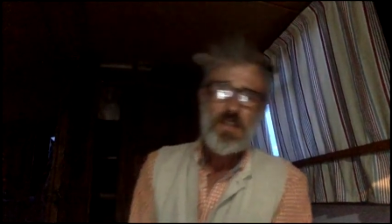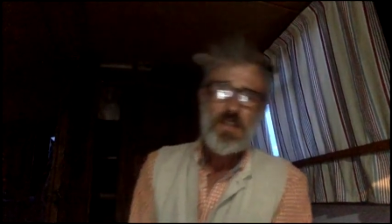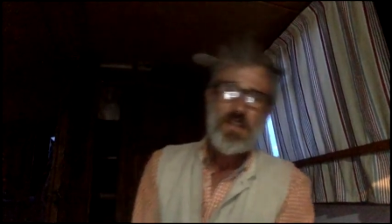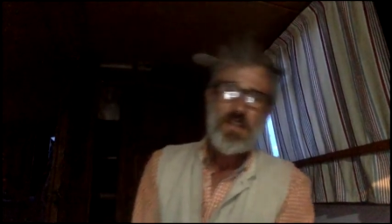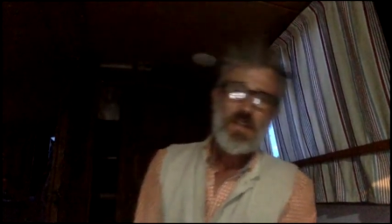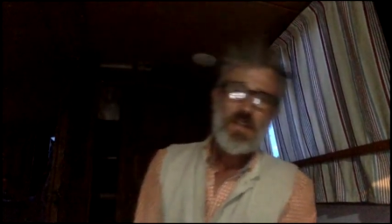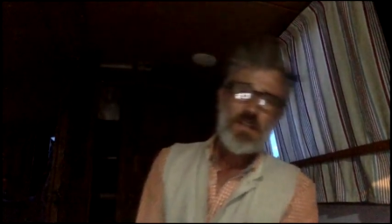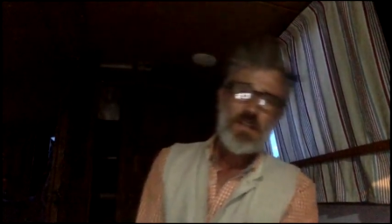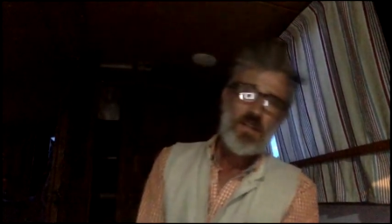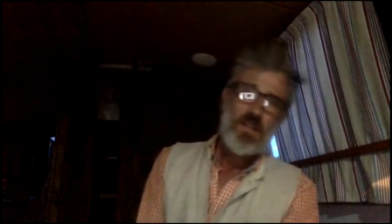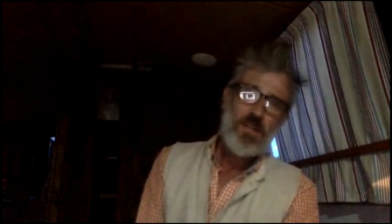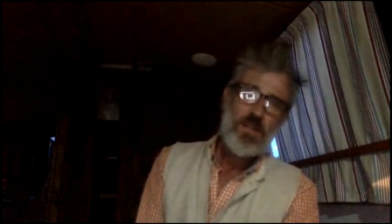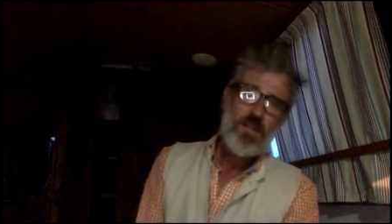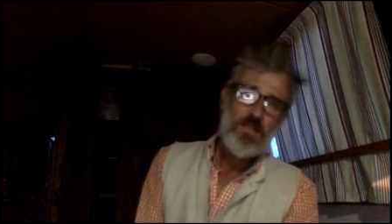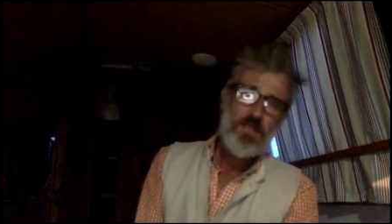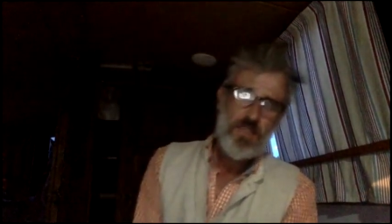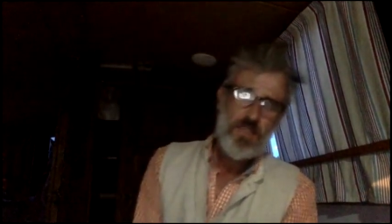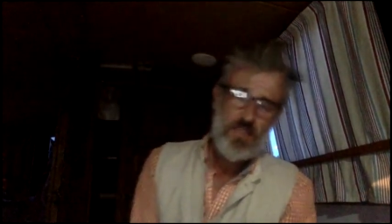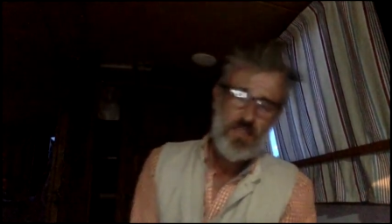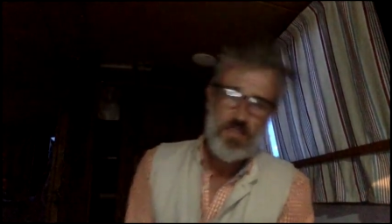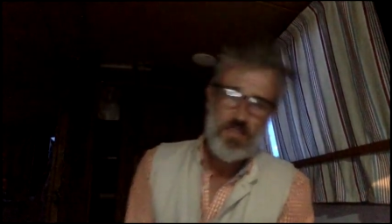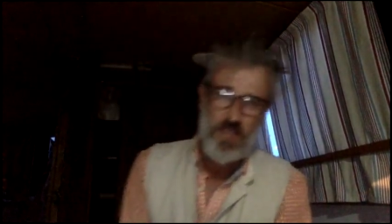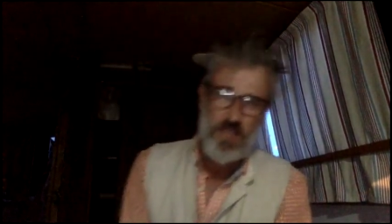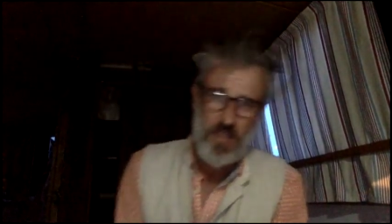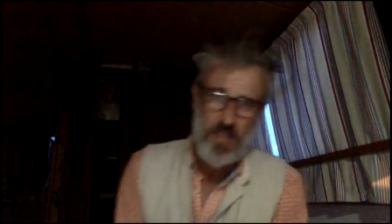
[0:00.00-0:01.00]
and I love his
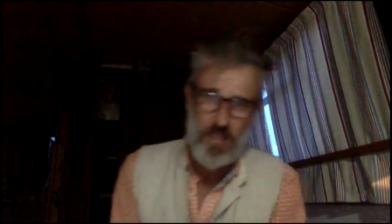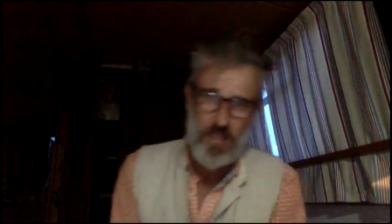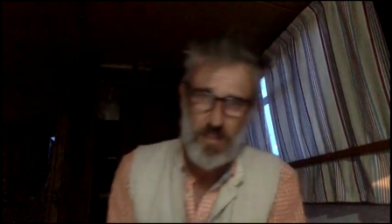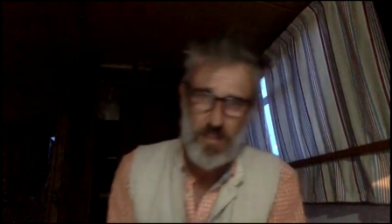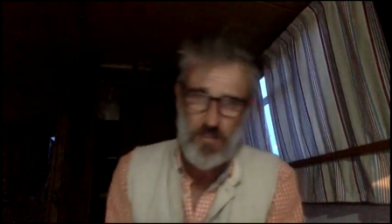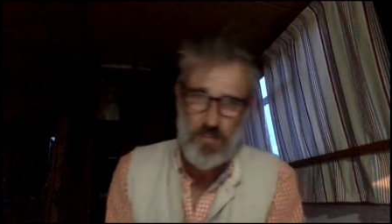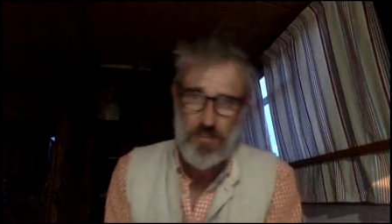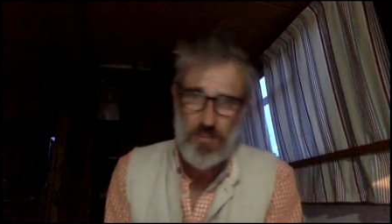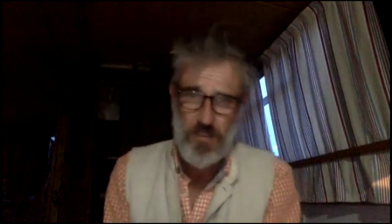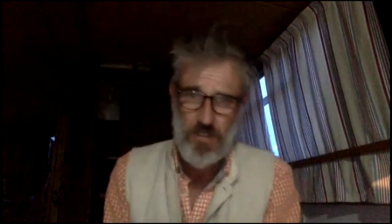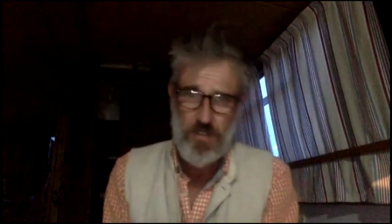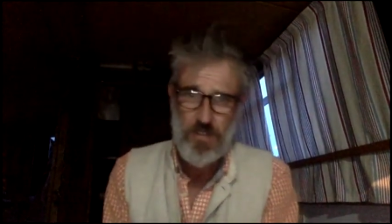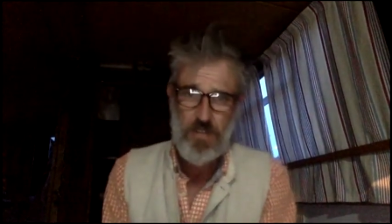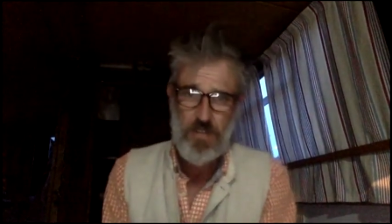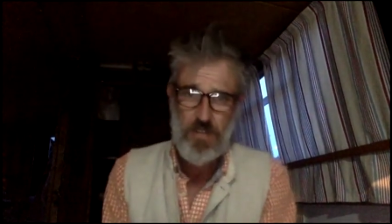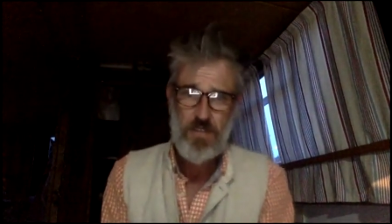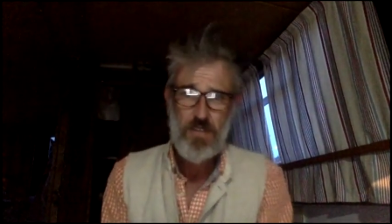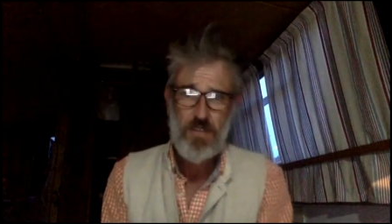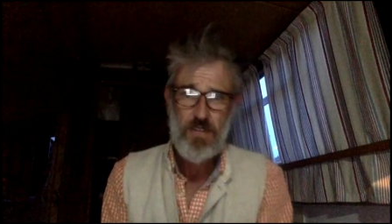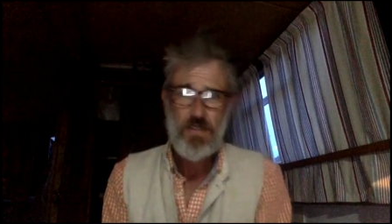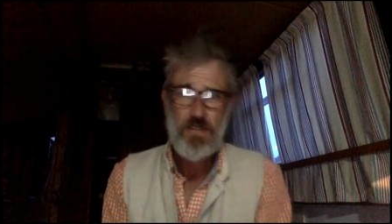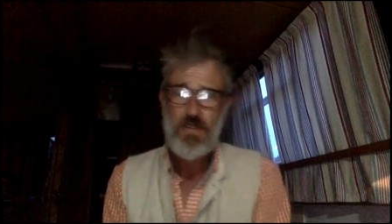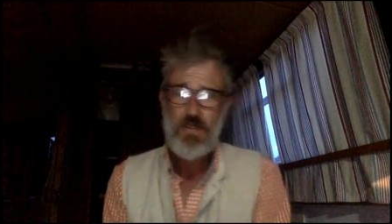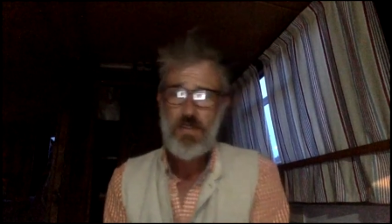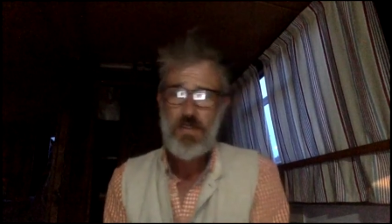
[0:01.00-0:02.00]
intelligence.